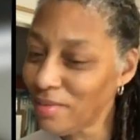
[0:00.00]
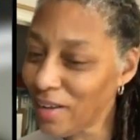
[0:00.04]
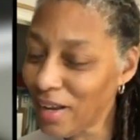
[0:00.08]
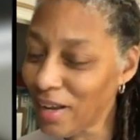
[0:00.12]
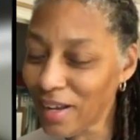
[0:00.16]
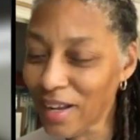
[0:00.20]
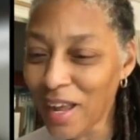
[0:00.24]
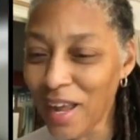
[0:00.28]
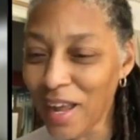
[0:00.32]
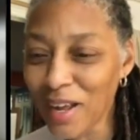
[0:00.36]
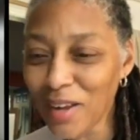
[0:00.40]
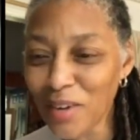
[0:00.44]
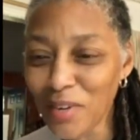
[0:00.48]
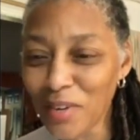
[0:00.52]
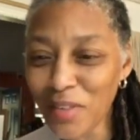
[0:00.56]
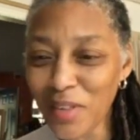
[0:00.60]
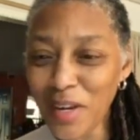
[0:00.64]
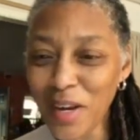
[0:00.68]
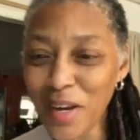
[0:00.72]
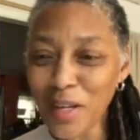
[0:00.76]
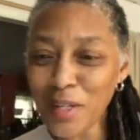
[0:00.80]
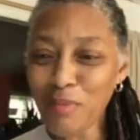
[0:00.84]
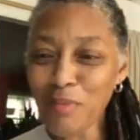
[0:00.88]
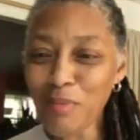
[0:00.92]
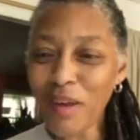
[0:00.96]
I can't go to the
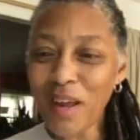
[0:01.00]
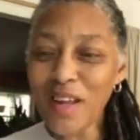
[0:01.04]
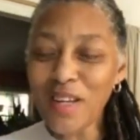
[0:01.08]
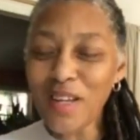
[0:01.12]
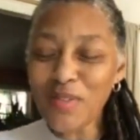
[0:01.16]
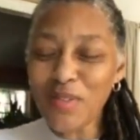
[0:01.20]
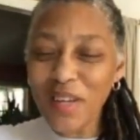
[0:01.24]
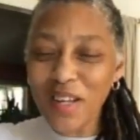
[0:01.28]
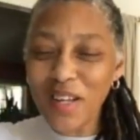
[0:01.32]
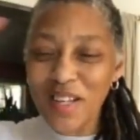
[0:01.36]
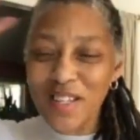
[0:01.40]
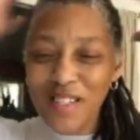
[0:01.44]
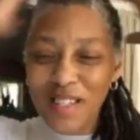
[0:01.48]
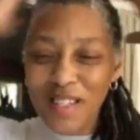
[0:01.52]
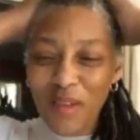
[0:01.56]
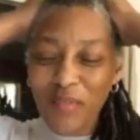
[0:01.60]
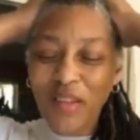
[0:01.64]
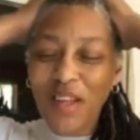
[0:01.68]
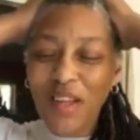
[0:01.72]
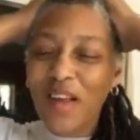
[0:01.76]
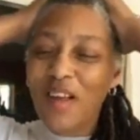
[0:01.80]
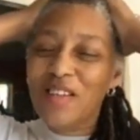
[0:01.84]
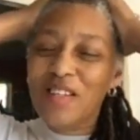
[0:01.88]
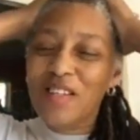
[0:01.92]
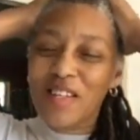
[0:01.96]
next page because
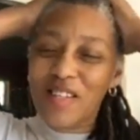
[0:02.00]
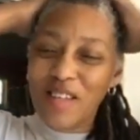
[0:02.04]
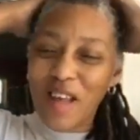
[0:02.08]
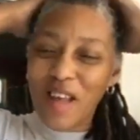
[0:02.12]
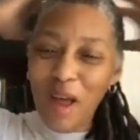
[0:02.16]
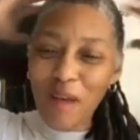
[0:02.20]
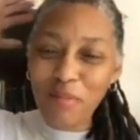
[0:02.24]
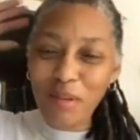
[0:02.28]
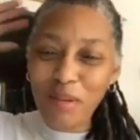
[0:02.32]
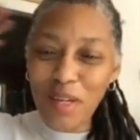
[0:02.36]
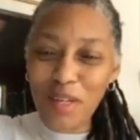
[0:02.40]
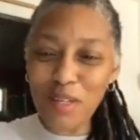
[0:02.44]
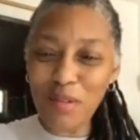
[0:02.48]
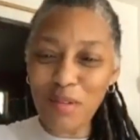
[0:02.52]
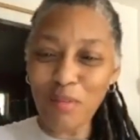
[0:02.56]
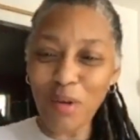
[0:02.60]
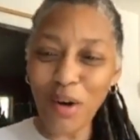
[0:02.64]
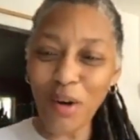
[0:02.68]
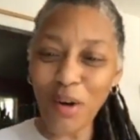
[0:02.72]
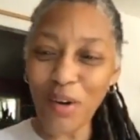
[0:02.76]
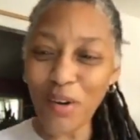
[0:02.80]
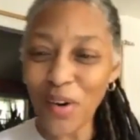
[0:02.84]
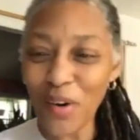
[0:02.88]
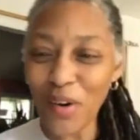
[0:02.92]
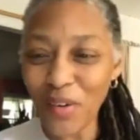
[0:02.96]
something else is happening
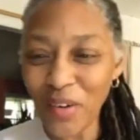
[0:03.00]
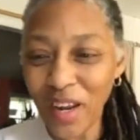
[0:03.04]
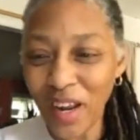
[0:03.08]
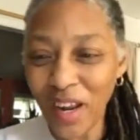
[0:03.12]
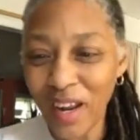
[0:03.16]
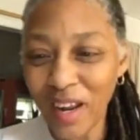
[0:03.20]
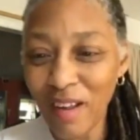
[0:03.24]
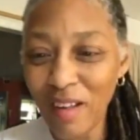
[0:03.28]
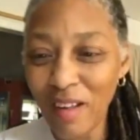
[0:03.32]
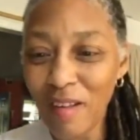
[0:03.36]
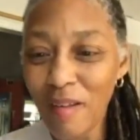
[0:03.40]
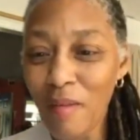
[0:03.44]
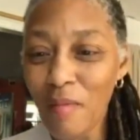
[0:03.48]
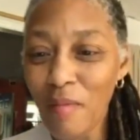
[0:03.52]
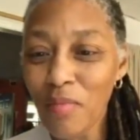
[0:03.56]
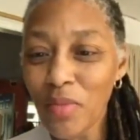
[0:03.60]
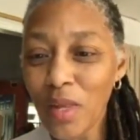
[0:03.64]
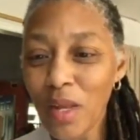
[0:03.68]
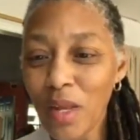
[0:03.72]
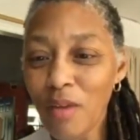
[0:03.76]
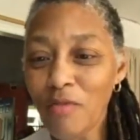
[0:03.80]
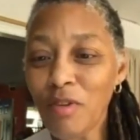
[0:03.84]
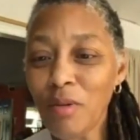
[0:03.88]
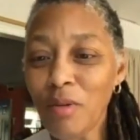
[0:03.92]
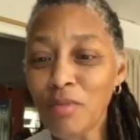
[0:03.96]
tomorrow. Okay,
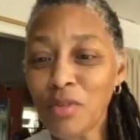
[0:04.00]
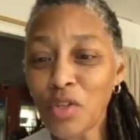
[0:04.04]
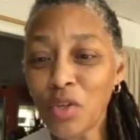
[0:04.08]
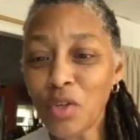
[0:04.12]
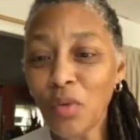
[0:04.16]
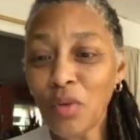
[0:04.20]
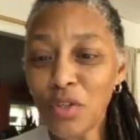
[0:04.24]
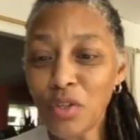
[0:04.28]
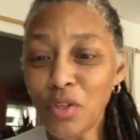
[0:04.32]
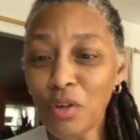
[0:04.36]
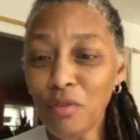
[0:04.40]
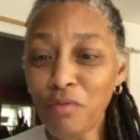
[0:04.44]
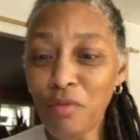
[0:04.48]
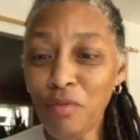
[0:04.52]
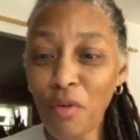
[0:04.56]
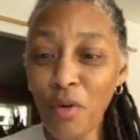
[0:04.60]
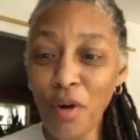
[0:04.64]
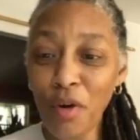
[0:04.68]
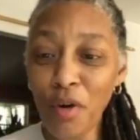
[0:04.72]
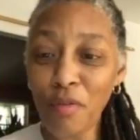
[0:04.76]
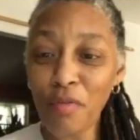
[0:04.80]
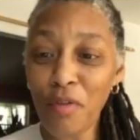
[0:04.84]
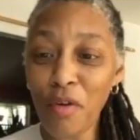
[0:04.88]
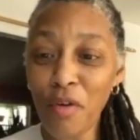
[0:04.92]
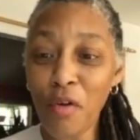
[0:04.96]
from 2 until
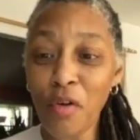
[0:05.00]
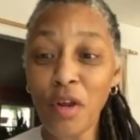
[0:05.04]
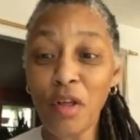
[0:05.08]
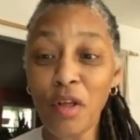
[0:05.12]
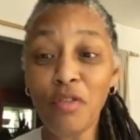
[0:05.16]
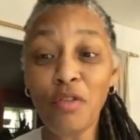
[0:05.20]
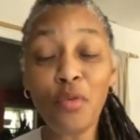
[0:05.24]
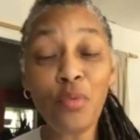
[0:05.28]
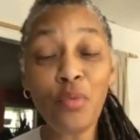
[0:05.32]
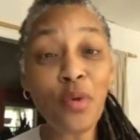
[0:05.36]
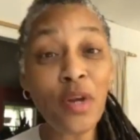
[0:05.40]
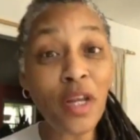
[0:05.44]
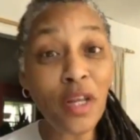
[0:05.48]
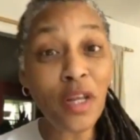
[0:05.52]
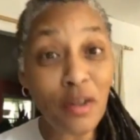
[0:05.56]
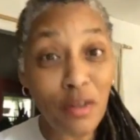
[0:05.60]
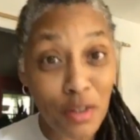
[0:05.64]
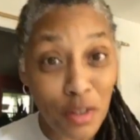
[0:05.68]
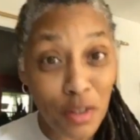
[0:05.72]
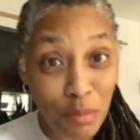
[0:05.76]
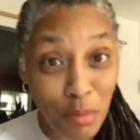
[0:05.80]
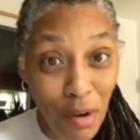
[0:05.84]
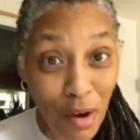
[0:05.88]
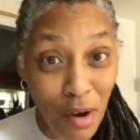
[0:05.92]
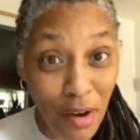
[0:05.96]
4:30, the
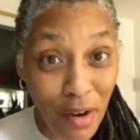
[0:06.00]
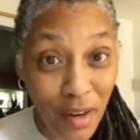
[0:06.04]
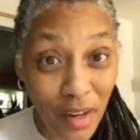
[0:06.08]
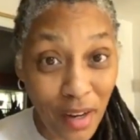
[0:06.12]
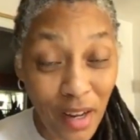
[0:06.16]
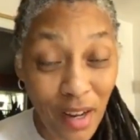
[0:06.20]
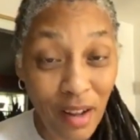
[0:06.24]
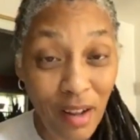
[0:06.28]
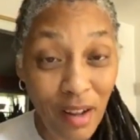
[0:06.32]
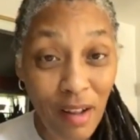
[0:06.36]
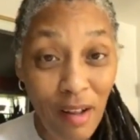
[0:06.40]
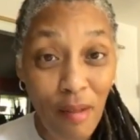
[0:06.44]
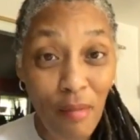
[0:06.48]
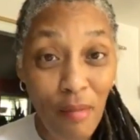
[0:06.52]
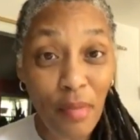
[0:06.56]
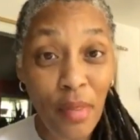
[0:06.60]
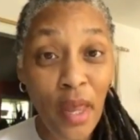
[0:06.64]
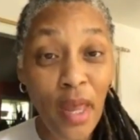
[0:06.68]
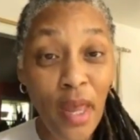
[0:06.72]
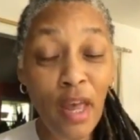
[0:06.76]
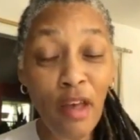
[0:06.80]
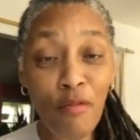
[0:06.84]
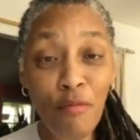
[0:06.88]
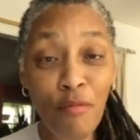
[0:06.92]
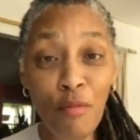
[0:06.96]
Reader's Party. They
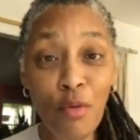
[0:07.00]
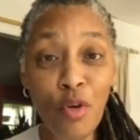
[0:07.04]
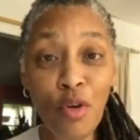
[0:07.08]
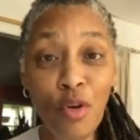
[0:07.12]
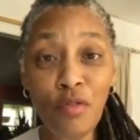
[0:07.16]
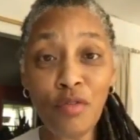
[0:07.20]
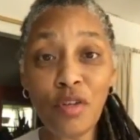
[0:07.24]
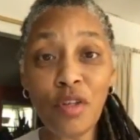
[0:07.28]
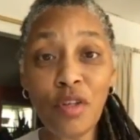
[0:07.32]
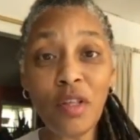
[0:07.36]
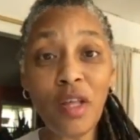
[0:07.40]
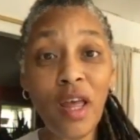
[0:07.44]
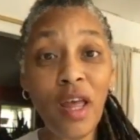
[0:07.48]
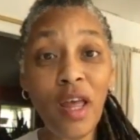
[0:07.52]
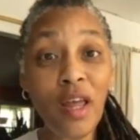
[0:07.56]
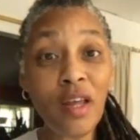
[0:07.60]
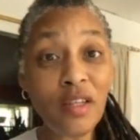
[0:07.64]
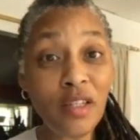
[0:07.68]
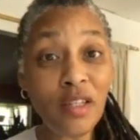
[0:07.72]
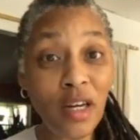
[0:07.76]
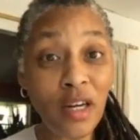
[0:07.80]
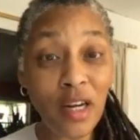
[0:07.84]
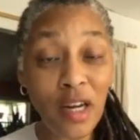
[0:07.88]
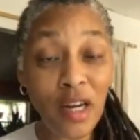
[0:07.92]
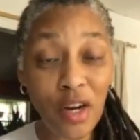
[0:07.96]
have moved to the
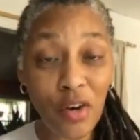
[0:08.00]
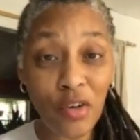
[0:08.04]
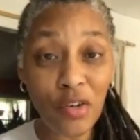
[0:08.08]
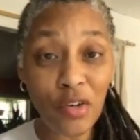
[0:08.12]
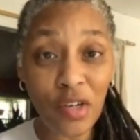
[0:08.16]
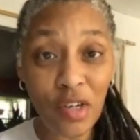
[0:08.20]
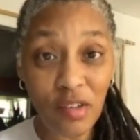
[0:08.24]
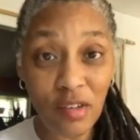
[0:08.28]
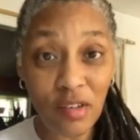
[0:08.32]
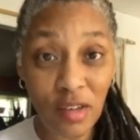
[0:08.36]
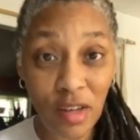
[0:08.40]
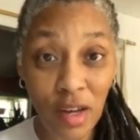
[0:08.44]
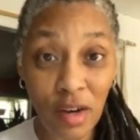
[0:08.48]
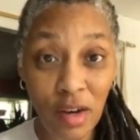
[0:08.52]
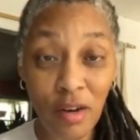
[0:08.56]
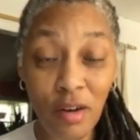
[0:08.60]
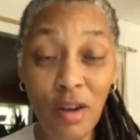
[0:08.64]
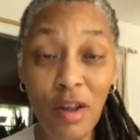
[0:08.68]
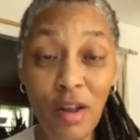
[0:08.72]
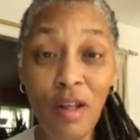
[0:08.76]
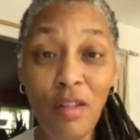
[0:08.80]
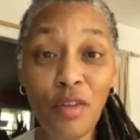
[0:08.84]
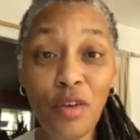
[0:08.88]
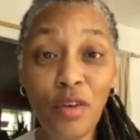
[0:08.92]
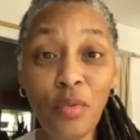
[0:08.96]
Hayti Heritage Center.
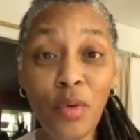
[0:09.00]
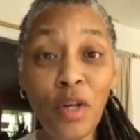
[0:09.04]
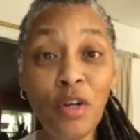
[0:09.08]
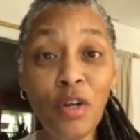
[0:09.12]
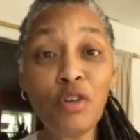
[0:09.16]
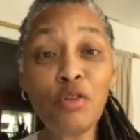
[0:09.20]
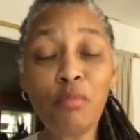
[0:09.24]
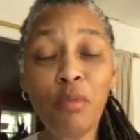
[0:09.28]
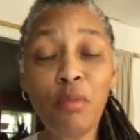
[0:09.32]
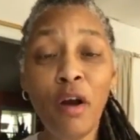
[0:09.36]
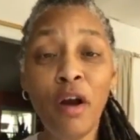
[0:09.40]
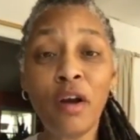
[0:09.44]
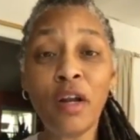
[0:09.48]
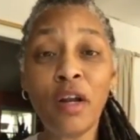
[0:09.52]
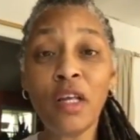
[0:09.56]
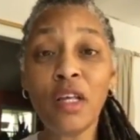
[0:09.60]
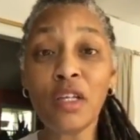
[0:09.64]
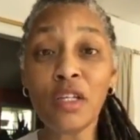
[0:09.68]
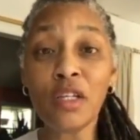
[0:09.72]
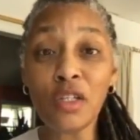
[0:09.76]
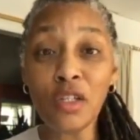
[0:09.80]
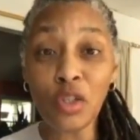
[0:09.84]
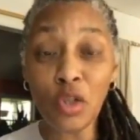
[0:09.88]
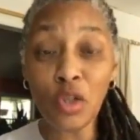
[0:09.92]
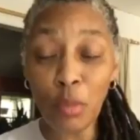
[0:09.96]
The Reader's Party
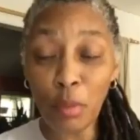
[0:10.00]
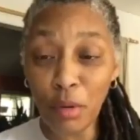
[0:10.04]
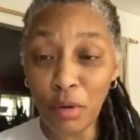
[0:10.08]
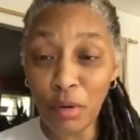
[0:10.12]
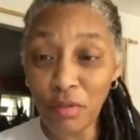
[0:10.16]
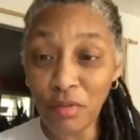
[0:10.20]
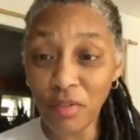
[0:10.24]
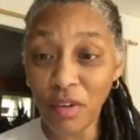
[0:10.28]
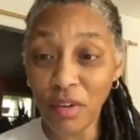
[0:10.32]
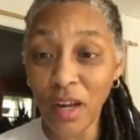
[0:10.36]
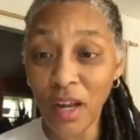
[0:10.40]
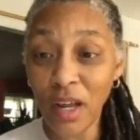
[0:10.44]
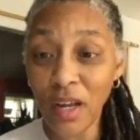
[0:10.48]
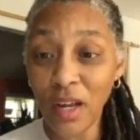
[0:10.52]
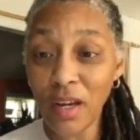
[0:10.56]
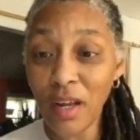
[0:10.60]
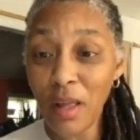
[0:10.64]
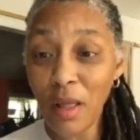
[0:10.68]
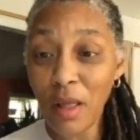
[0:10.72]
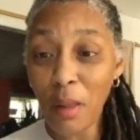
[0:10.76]
is super fun.